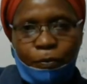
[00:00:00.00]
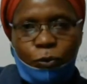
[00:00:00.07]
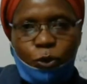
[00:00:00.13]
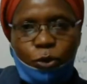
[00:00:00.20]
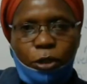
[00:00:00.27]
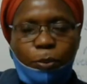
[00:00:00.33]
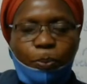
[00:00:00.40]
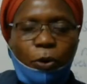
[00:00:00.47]

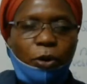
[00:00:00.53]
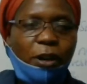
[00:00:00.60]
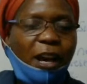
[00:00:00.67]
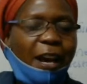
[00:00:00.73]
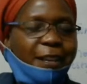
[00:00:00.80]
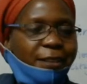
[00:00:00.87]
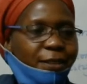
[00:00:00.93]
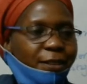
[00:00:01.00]
to keep on
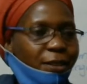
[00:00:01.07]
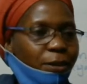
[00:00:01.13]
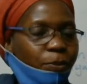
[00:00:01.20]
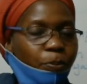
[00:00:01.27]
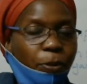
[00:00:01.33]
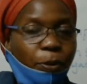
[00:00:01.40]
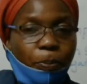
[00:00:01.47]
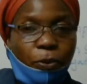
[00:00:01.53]

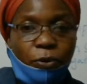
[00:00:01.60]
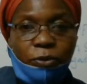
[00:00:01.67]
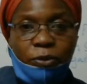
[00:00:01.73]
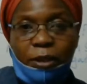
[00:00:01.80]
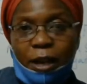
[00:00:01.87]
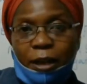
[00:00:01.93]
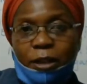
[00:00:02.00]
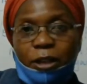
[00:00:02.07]
asking people
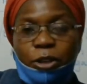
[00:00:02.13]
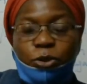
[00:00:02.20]
there